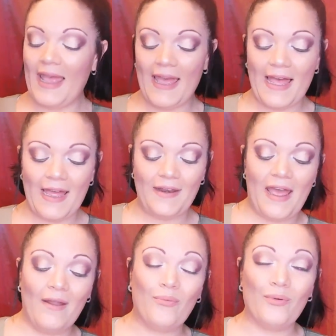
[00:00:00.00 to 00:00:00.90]
And
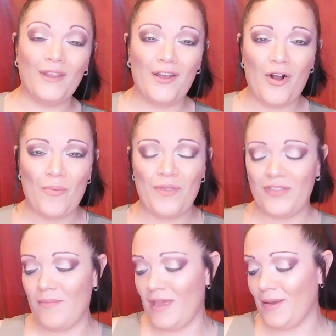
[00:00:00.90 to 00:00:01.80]
I really hope
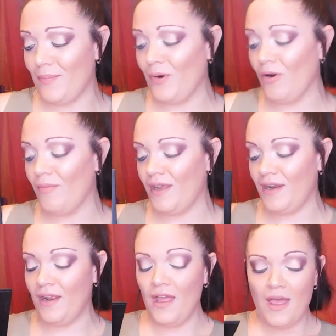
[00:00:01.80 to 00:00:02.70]
that they make it
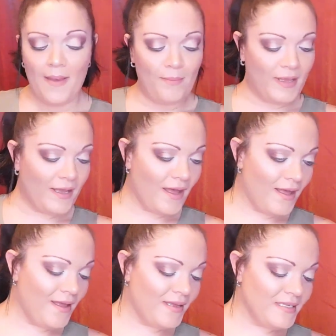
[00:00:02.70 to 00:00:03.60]
permanent,
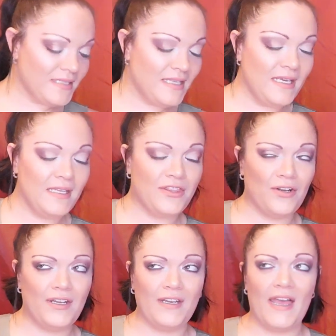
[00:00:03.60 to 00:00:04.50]
because the
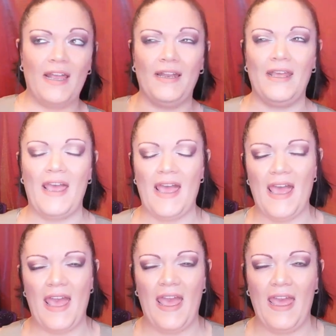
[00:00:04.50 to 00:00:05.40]

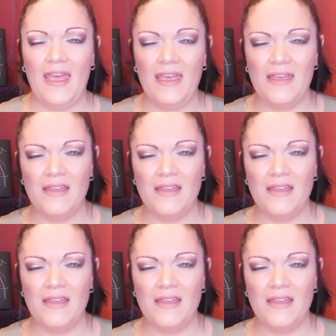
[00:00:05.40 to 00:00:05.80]
39A,